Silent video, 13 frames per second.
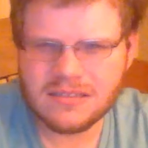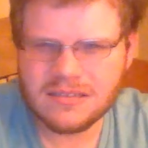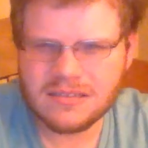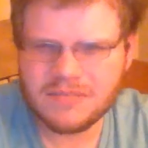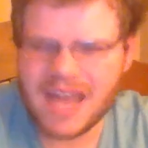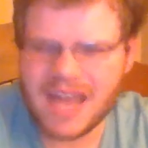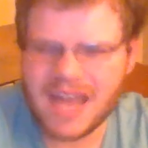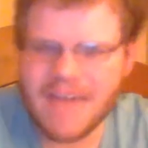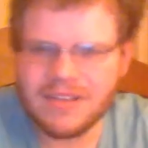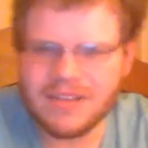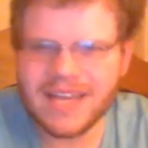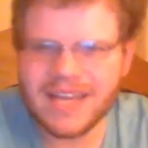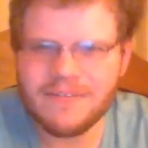but I have a
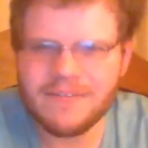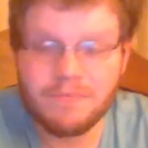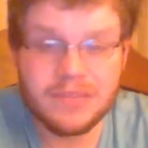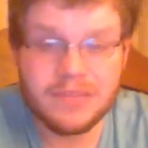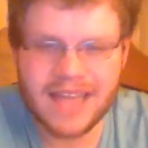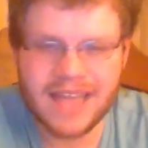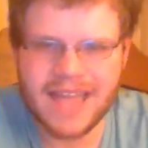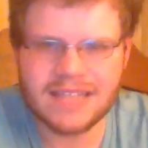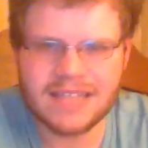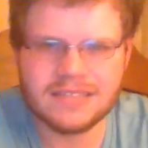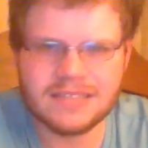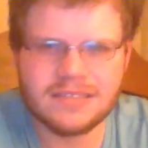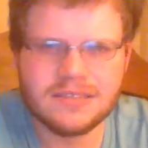lot of
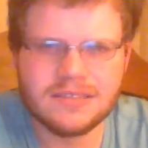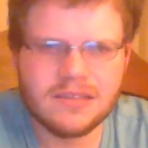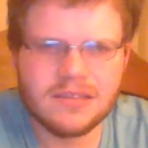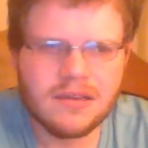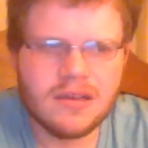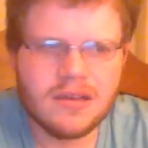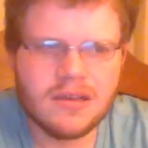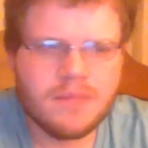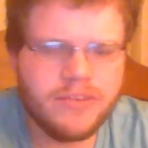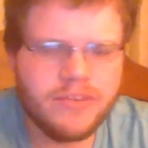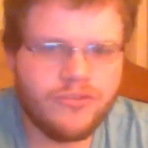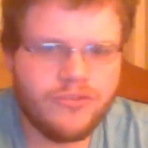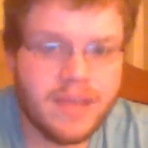plans
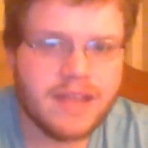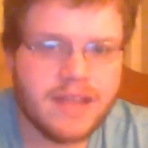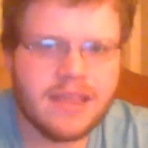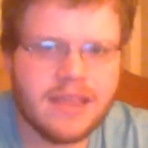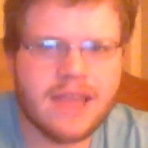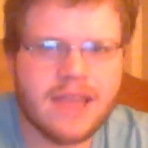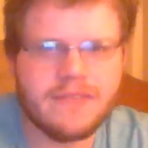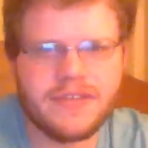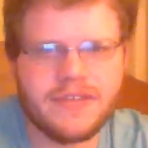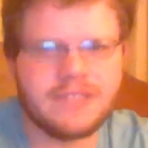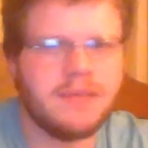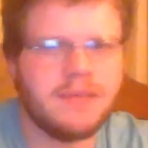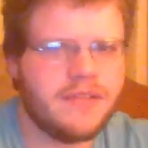between the end of
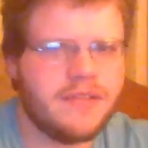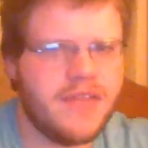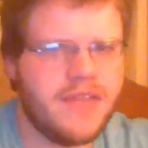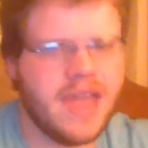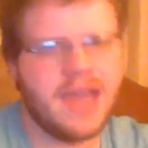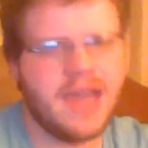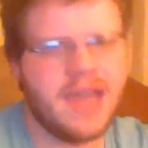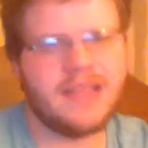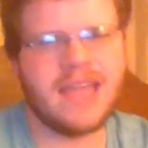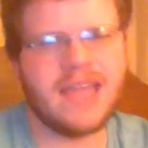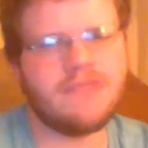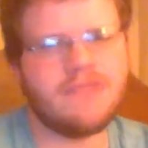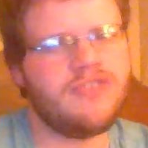this month and the
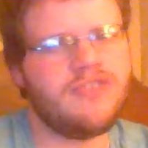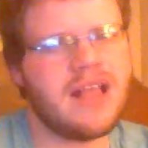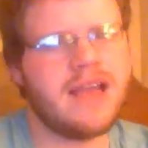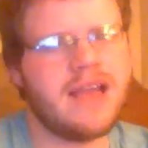end of July.